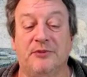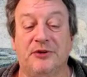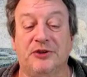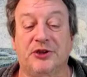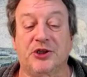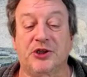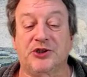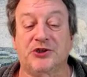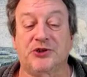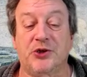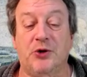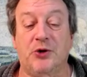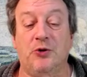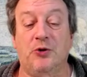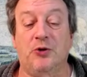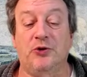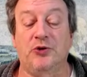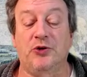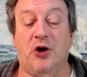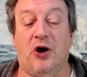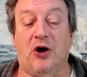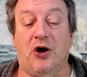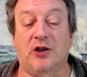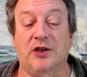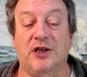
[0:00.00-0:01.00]
but the
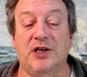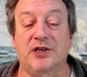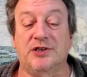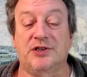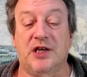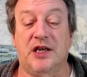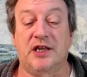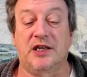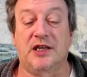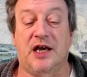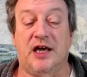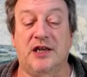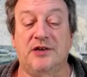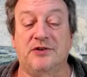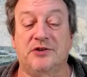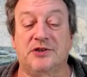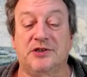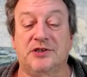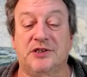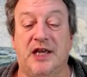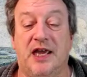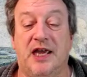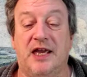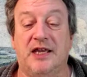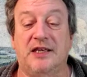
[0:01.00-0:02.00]
sole knowledge and
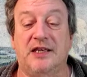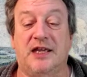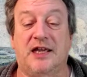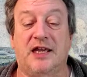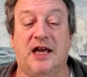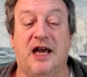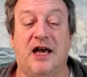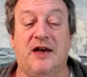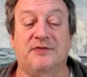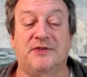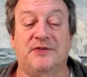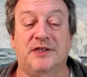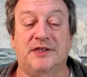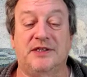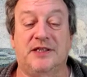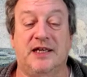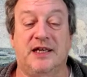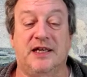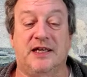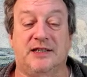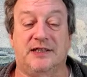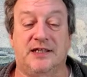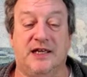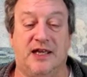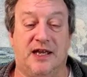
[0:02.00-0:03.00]
understanding of the
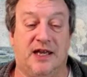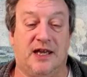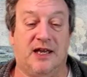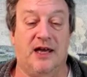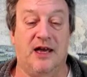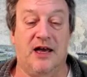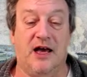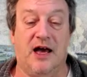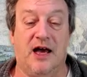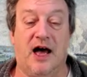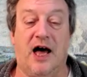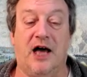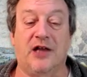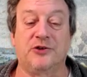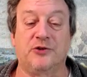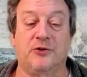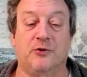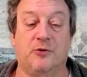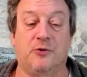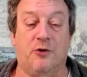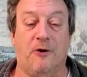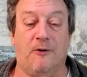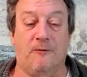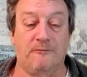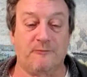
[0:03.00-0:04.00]
deity,
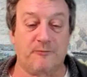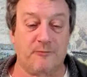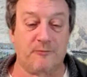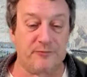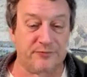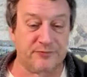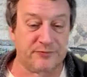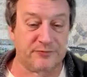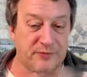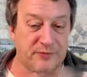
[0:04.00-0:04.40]
unquote.